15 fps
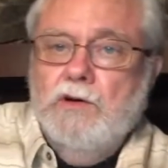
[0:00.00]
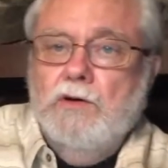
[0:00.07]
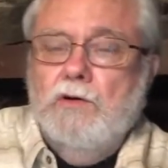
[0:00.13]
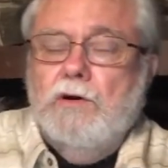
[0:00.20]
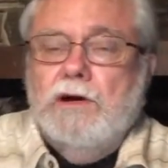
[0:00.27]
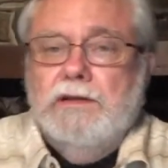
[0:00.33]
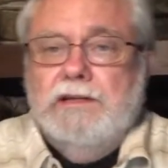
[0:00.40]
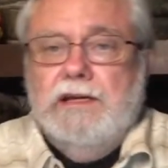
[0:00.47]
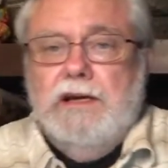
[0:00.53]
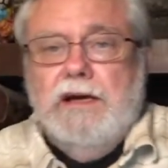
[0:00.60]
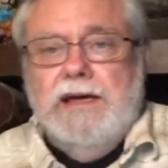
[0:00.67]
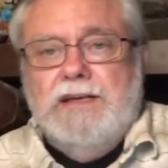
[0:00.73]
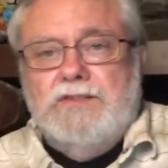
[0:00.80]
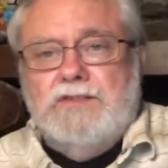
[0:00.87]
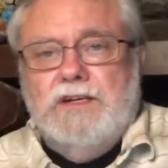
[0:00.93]
or on the
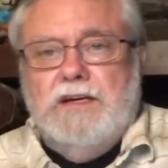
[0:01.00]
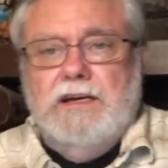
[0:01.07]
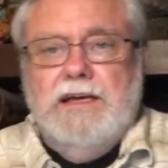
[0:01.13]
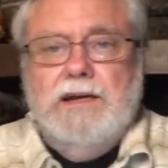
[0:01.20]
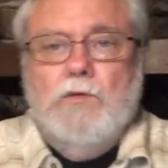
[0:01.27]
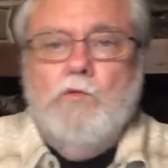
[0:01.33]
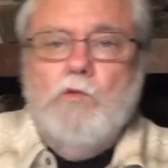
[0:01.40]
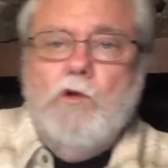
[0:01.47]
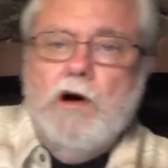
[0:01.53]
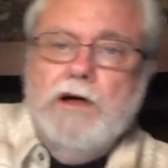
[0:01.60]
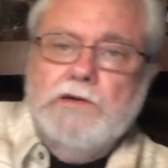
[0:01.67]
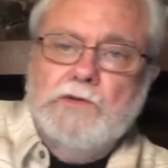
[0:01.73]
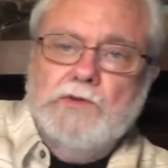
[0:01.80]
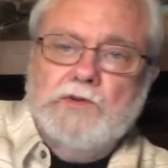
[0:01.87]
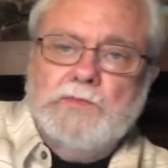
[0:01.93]
ice, it kind of
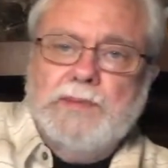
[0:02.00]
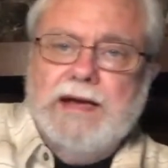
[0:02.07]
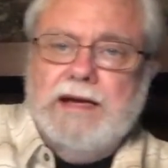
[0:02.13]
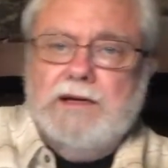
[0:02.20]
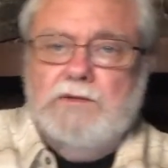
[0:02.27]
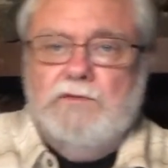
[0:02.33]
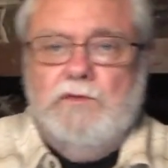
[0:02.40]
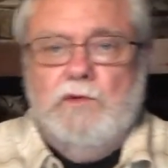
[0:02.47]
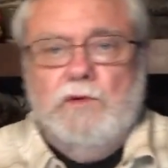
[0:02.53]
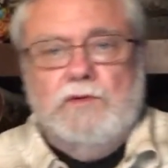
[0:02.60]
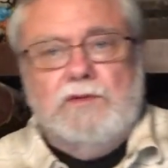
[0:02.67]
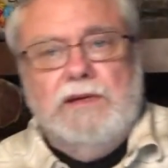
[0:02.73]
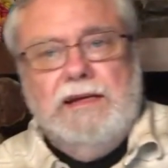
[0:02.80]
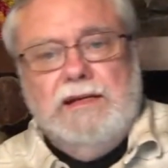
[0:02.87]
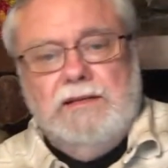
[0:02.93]
waddles back and
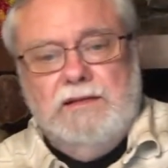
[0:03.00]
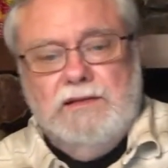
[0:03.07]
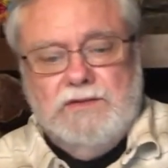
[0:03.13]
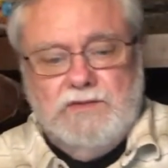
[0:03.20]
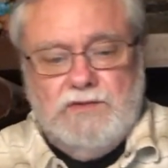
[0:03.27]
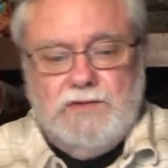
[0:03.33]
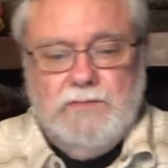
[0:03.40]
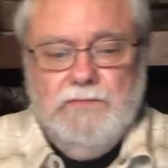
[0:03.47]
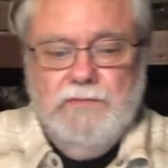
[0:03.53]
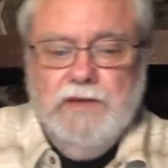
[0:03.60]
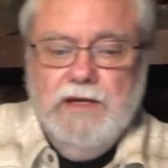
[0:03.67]
forth like this.